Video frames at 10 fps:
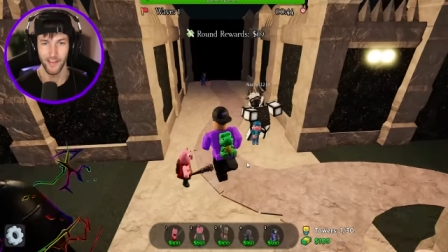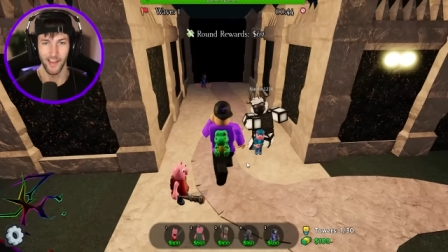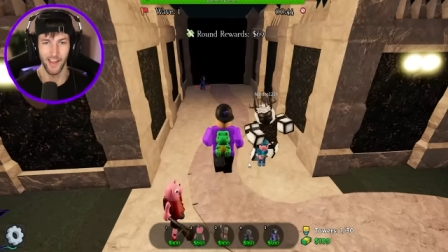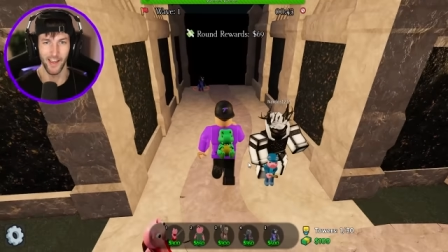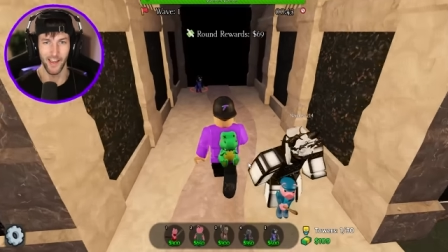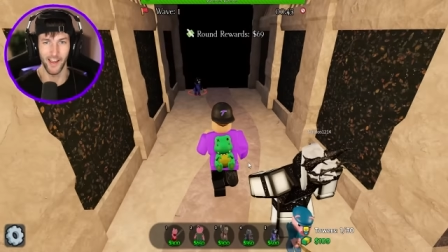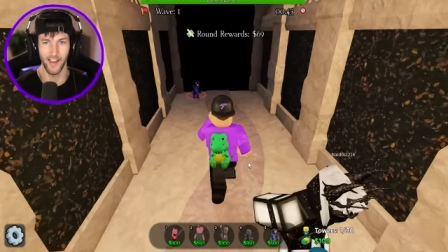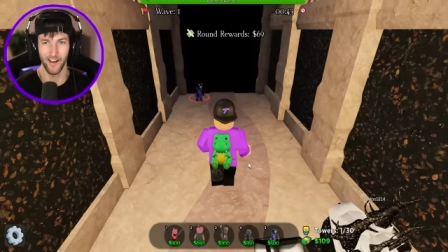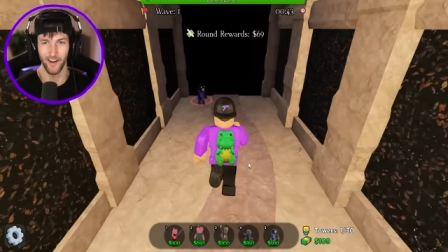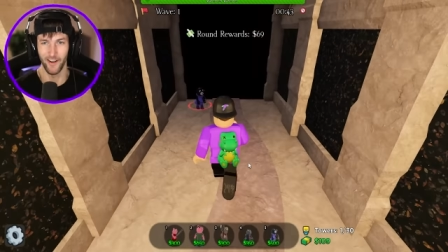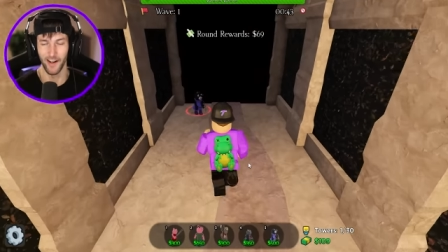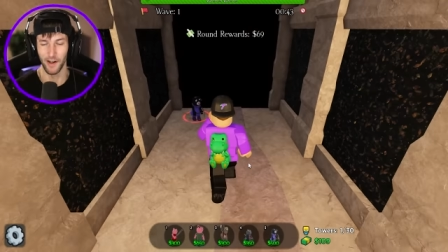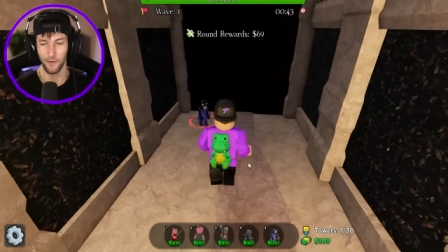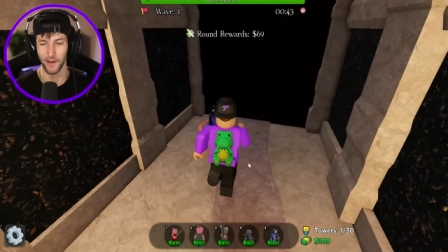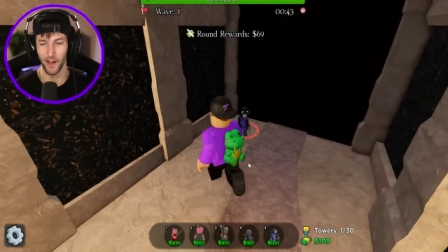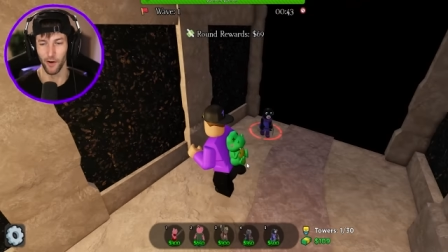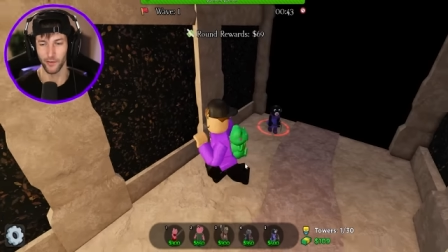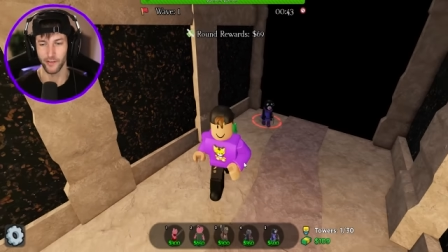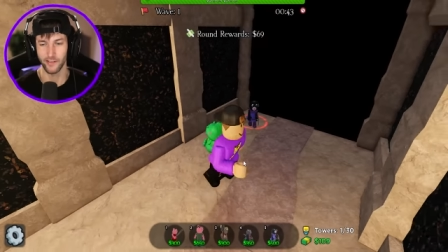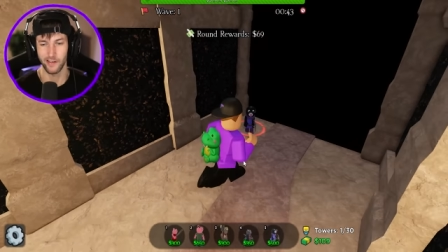Yeah, all right, here we go.
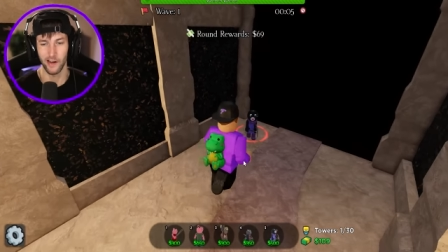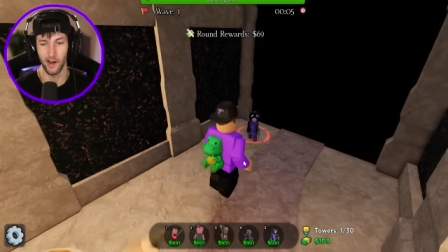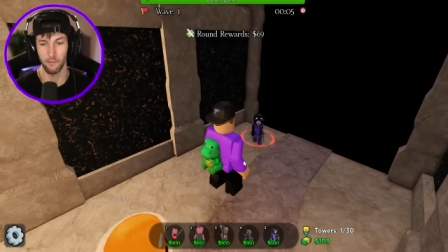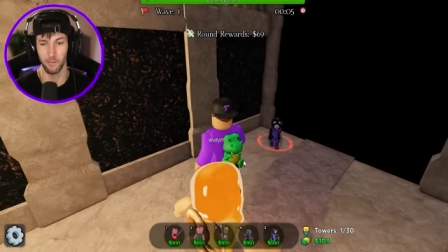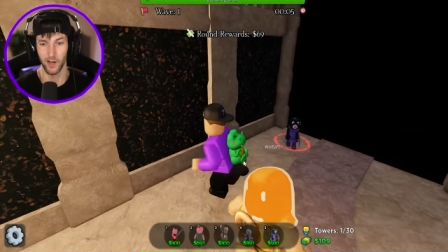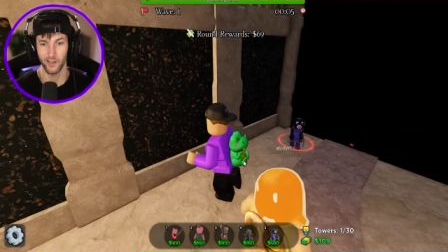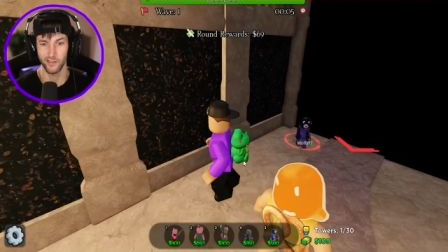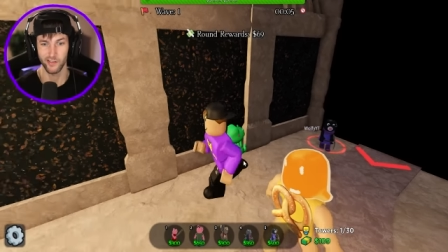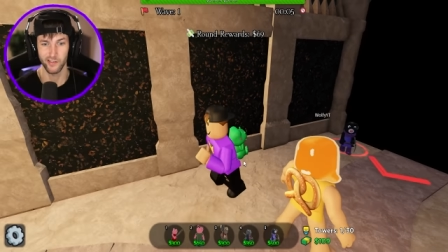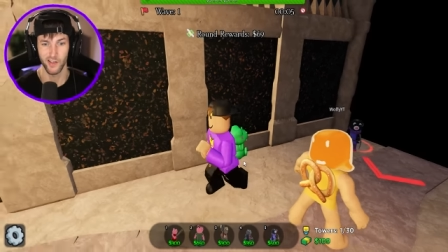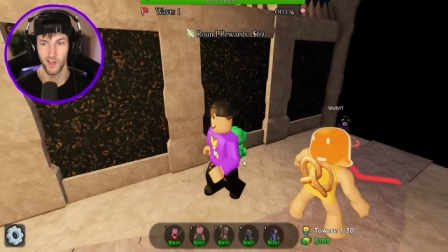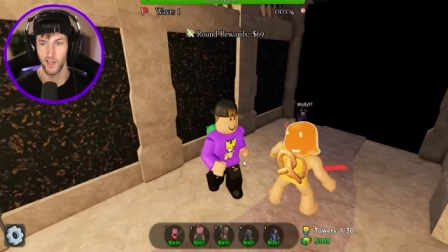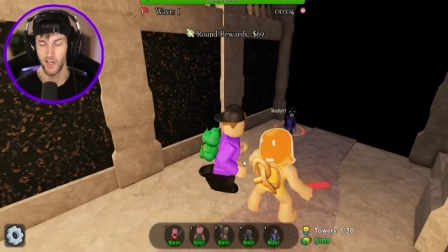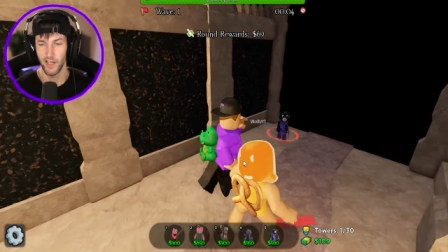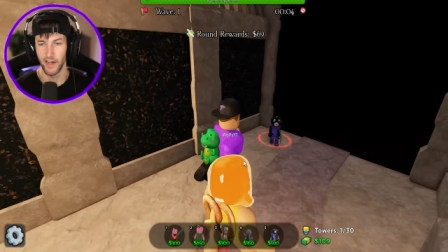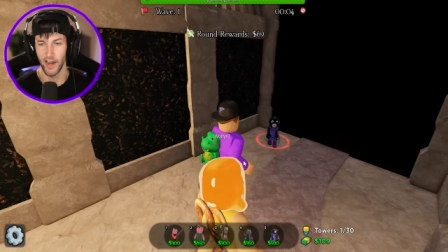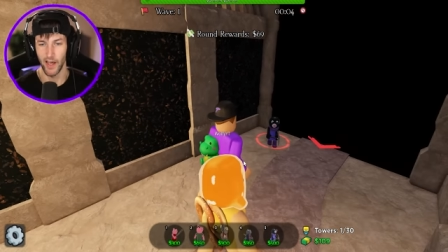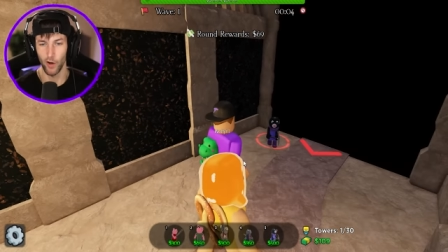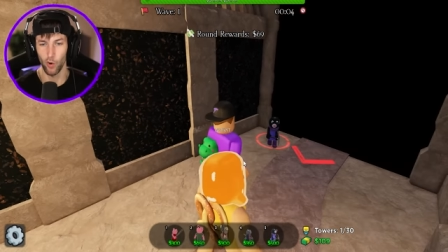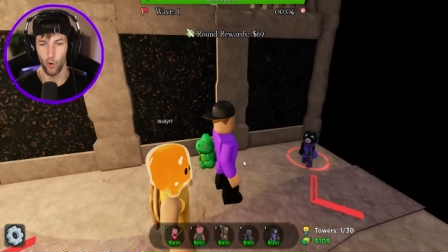69 bucks,
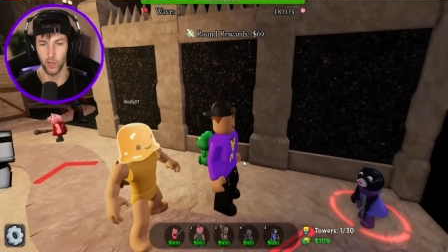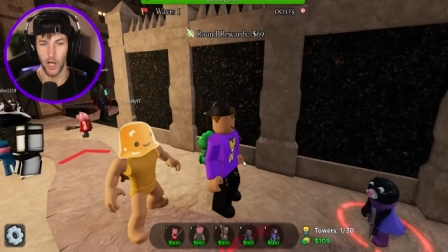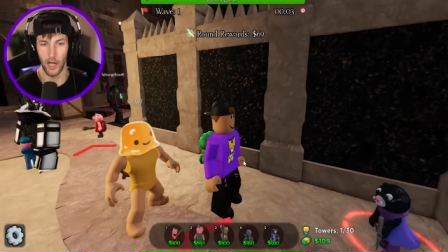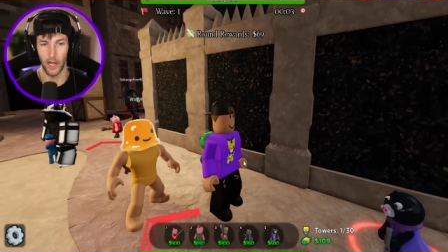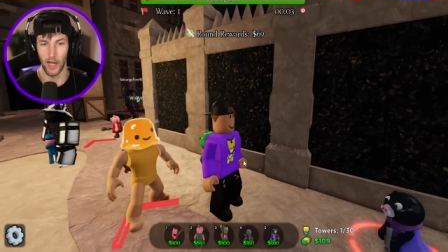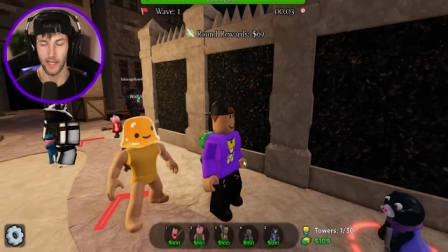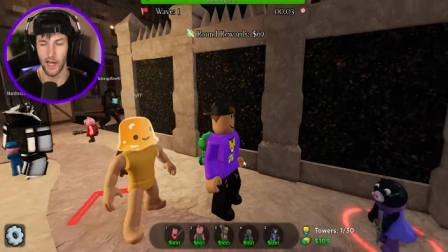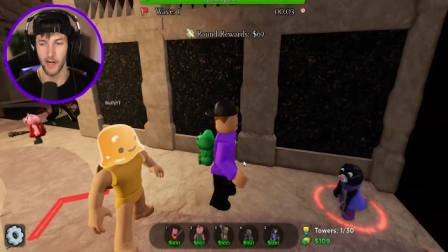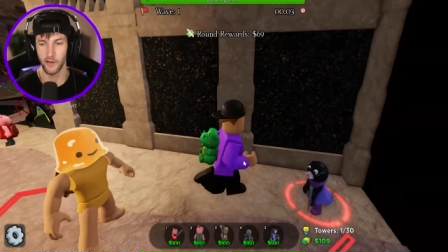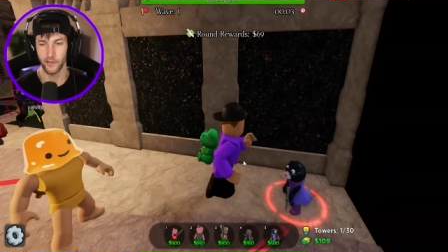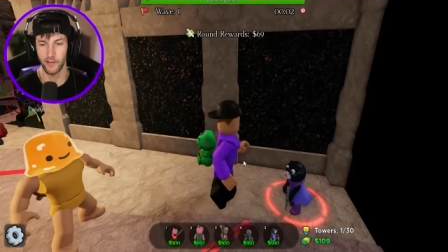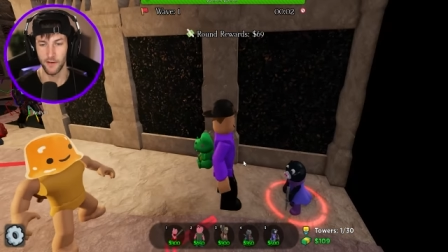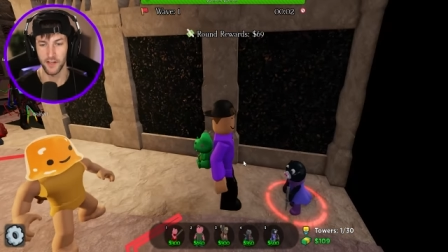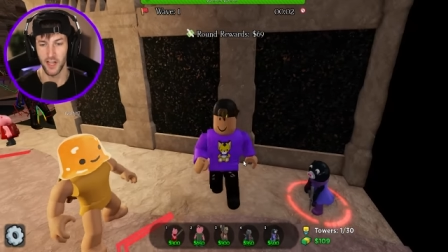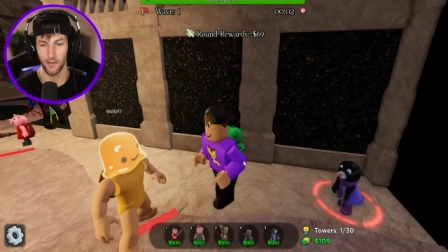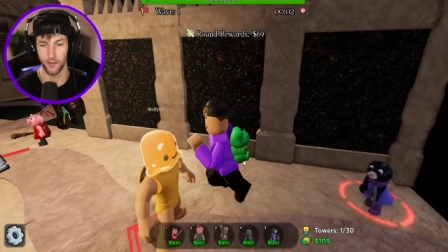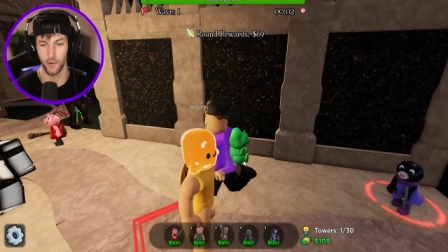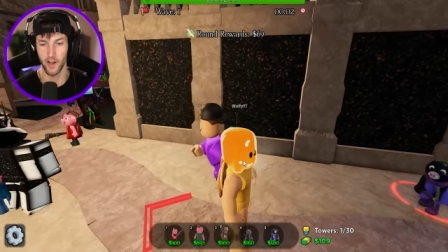not a whole lot. I kind of just have to get